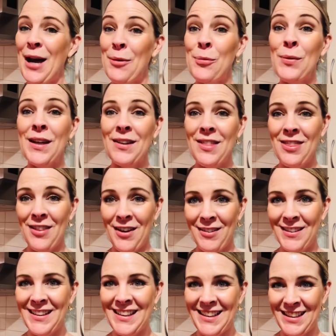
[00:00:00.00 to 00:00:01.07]
We
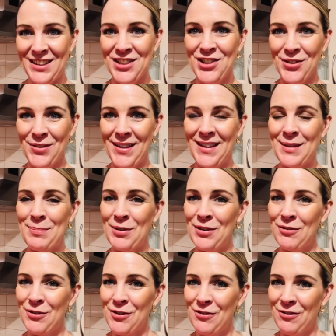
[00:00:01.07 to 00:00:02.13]
thoroughly enjoyed the
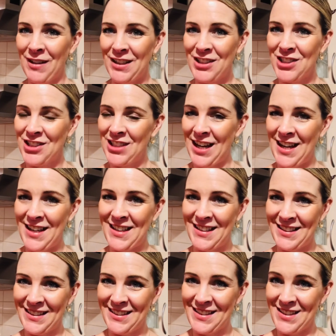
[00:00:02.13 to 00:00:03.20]
beautiful French
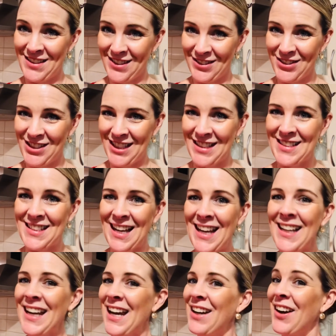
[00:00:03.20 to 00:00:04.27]
style
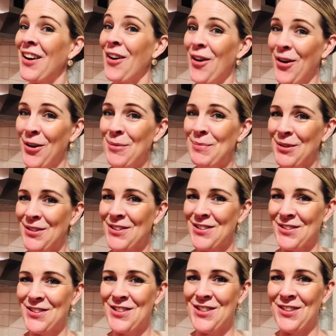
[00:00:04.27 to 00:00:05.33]
cheesecake, and I hope you
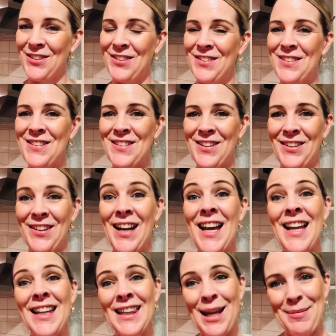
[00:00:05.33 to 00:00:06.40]
do too. So
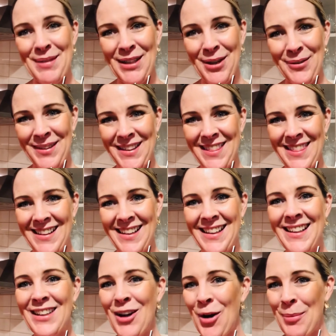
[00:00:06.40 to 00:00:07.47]
let me know what you
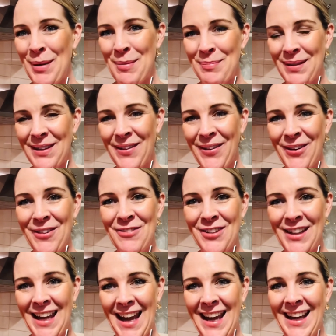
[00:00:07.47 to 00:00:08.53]
think. Comment below if you
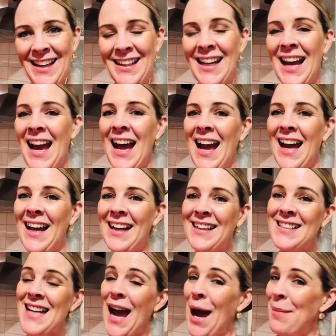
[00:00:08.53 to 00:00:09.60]
can,
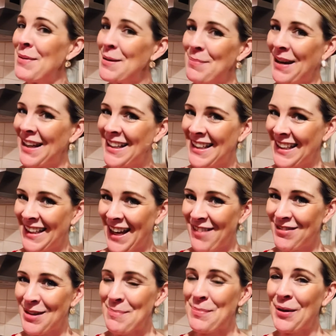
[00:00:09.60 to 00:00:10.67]
and happy baking,
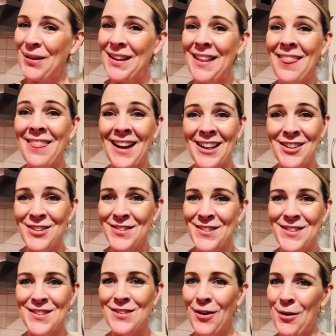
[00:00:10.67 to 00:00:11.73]
everybody. Thank you
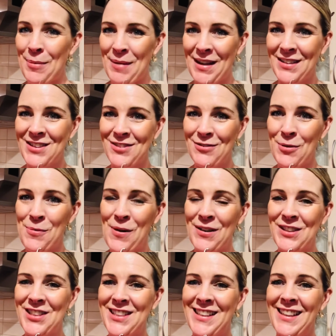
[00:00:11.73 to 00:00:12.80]
so much for
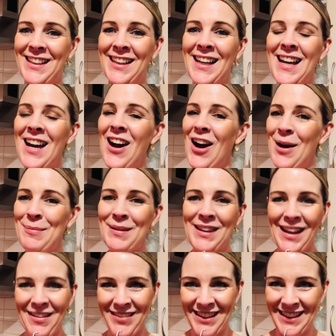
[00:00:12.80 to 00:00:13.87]
watching. I'm
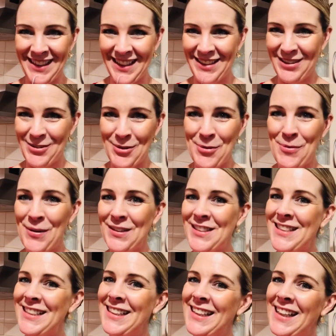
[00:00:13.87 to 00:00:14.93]
loving that you are
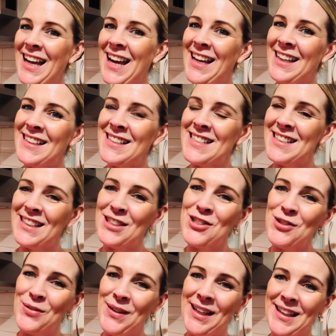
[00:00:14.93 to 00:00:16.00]
watching and
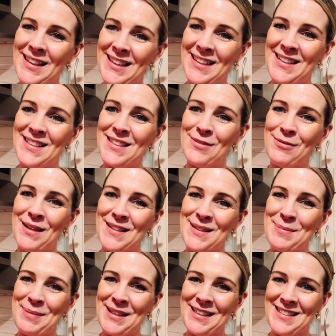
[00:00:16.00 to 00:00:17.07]
enjoying these
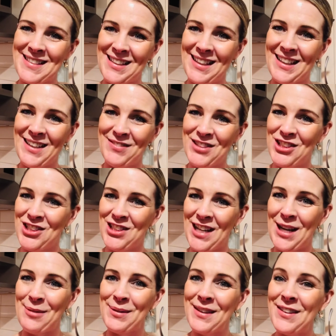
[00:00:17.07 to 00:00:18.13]
recipes that I love to
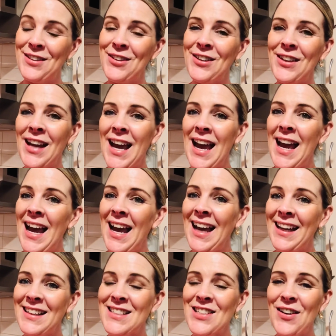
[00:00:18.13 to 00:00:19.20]
share with you,
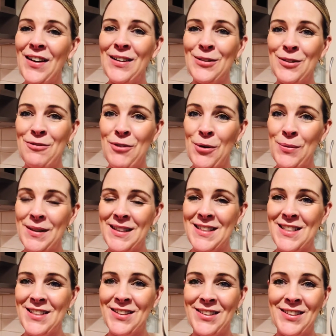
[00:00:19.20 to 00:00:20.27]
and I look forward
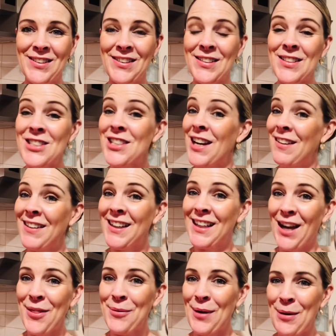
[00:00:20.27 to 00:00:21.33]
to sharing
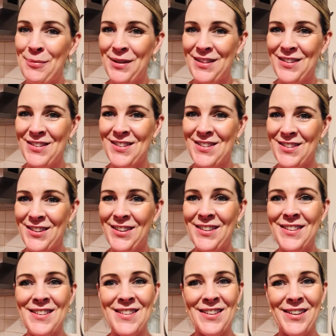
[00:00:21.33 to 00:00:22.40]
another one with you
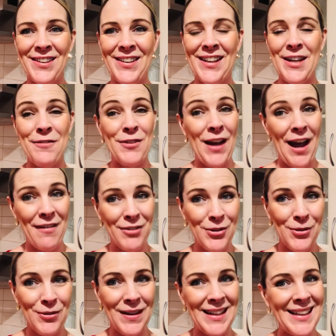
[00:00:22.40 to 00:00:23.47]
soon. So if you haven't
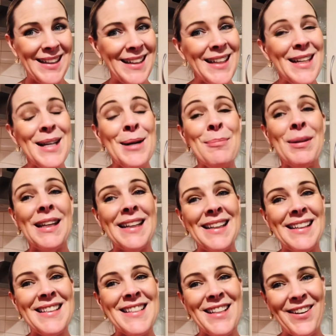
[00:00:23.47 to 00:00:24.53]
already,
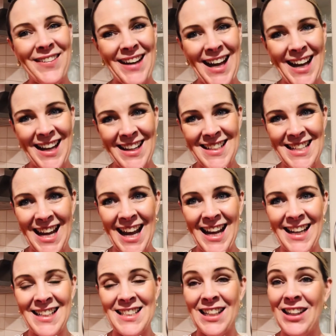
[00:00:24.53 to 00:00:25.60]
please go ahead
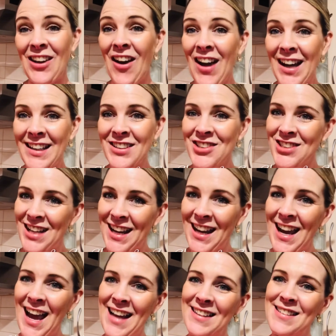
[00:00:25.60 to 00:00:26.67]
and like,
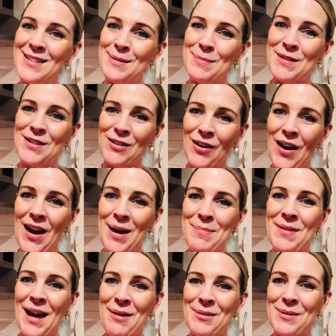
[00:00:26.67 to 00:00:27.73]
share and subscribe.
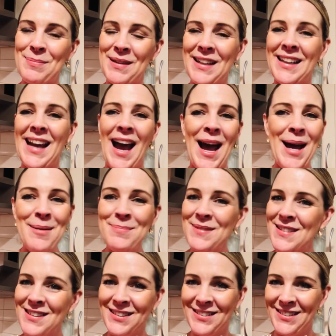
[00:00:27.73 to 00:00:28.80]
That would be
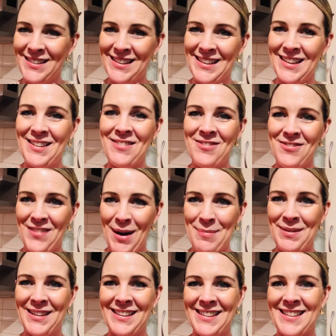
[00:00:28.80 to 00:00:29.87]
absolutely
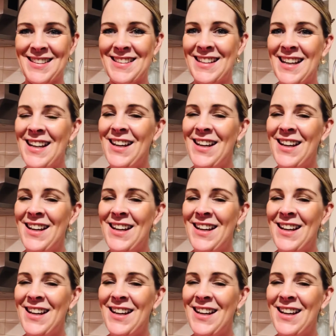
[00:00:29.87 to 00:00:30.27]
fabulous.